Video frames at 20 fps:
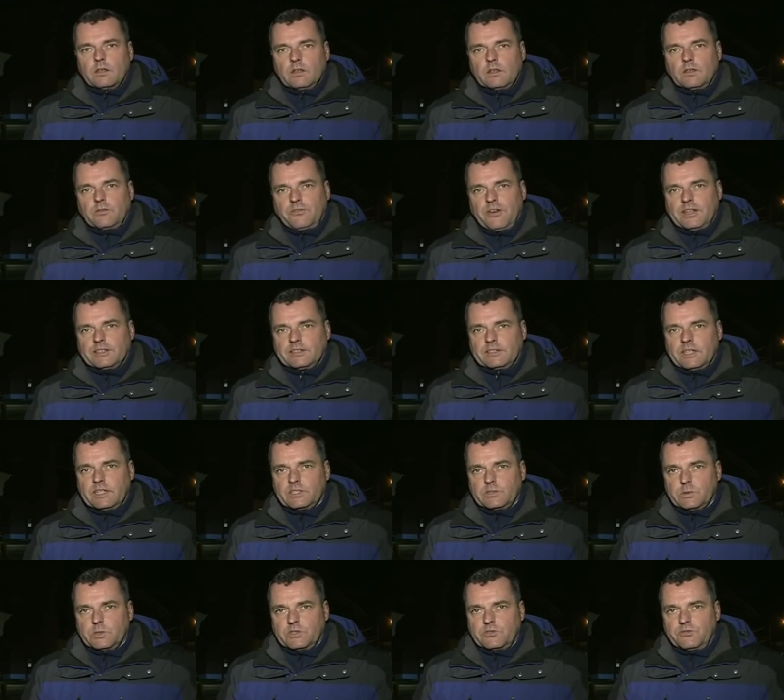The defense
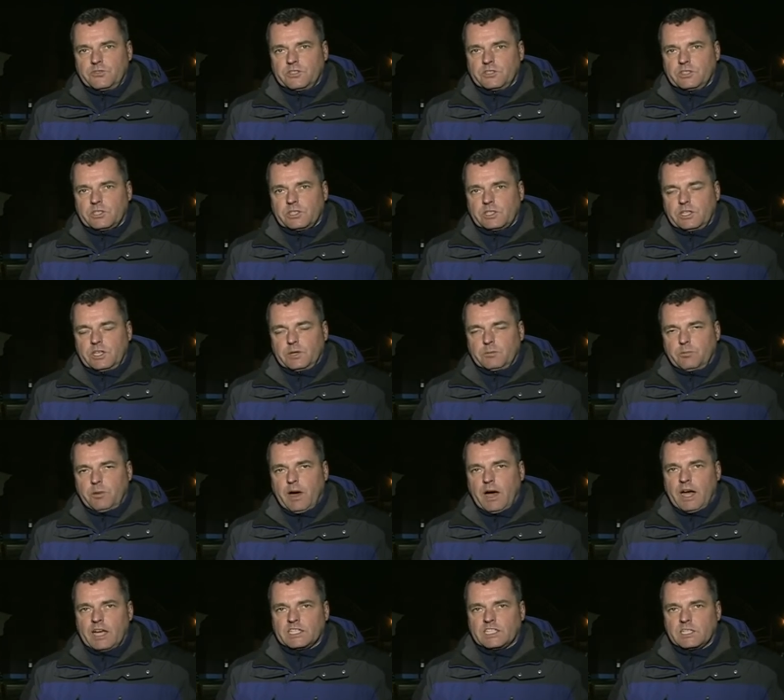says it was physically
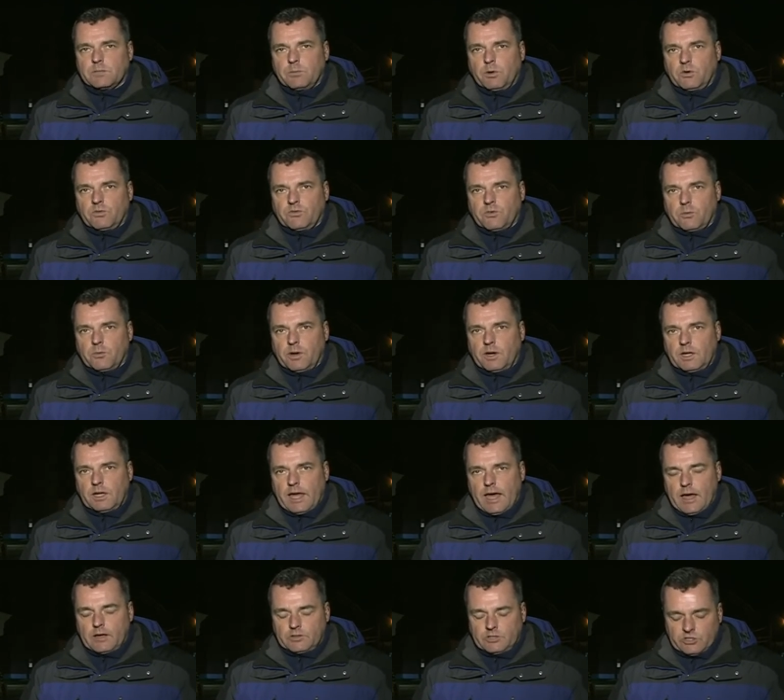impossible for
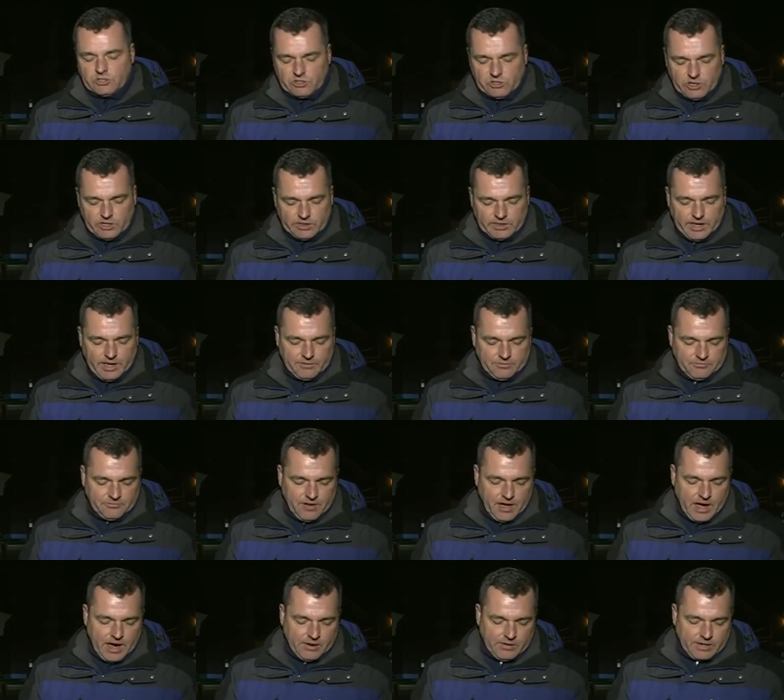McLeod to start that
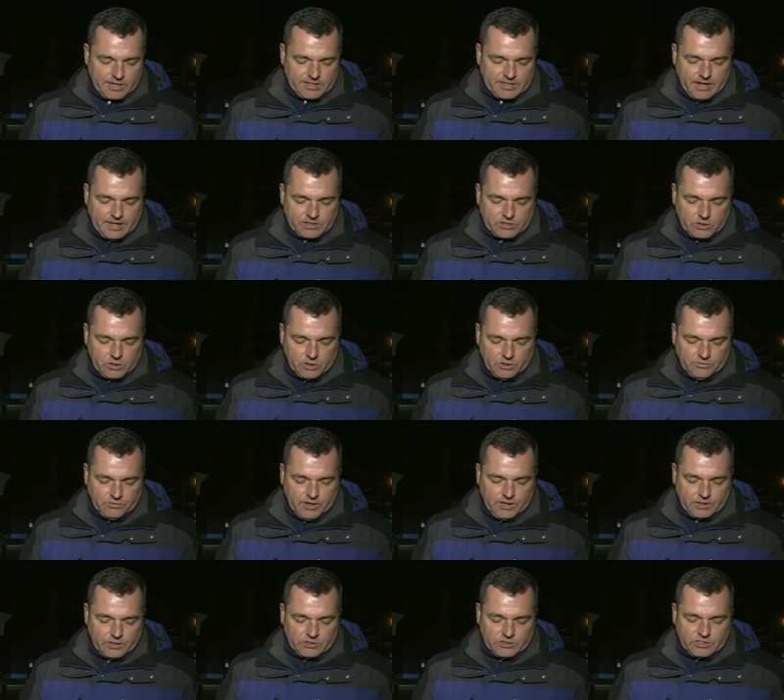fire, and his
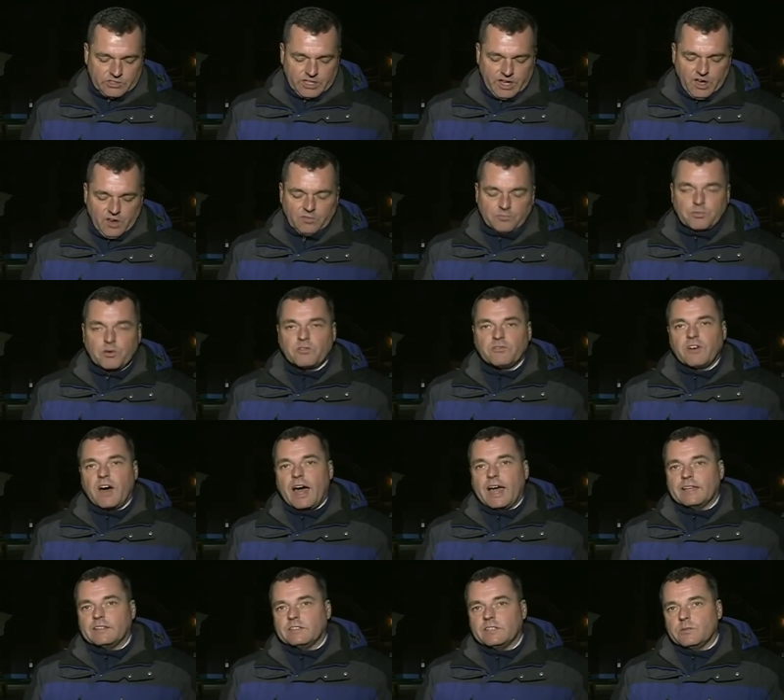ex-girlfriend herself
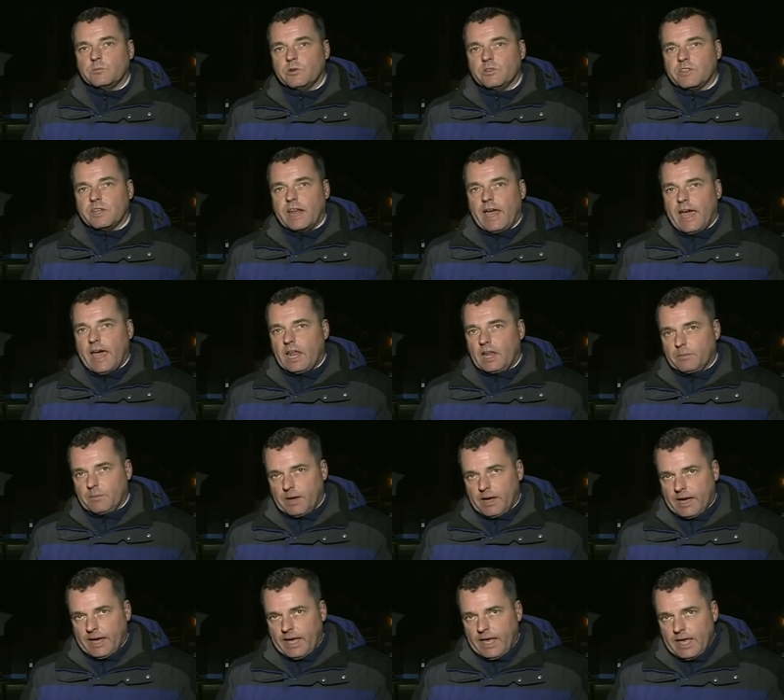provides him with an
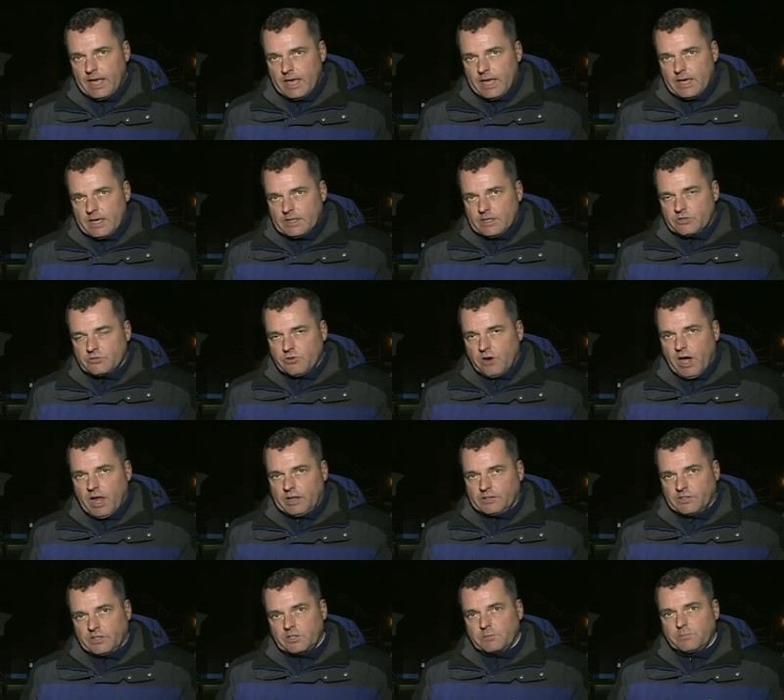alibi. This
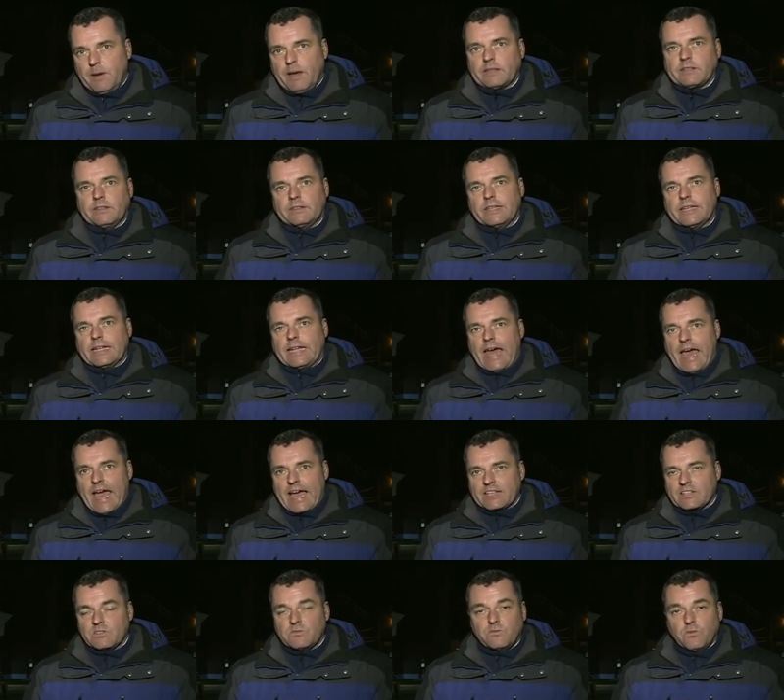trial is expected to
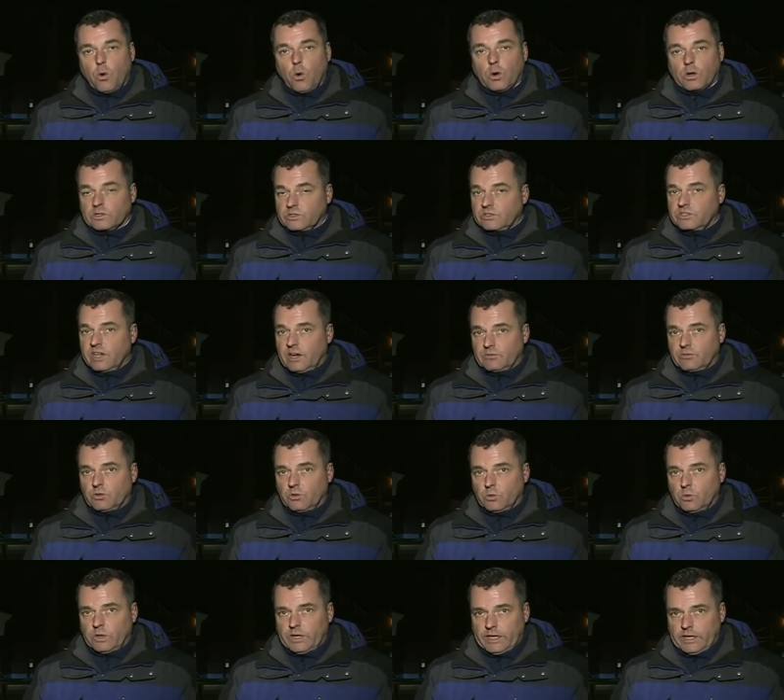last for
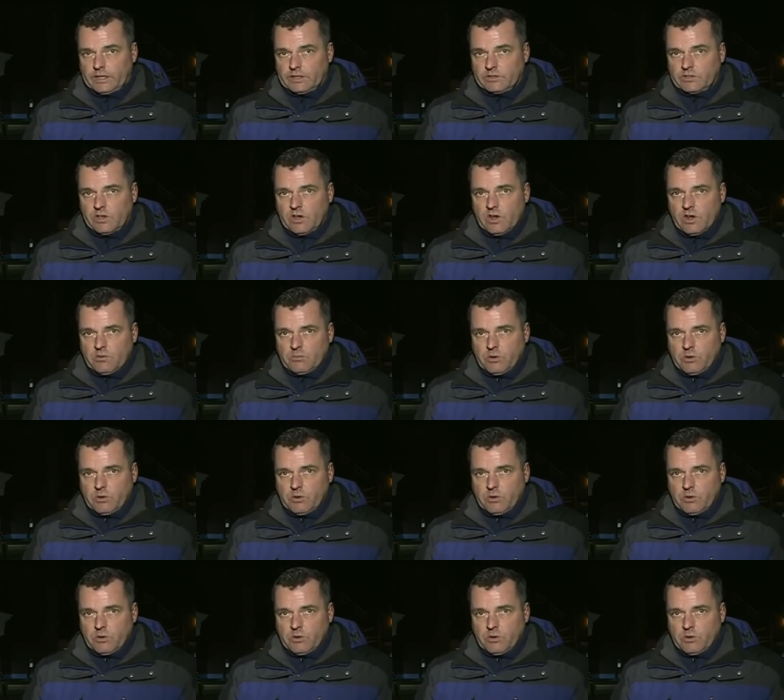several weeks.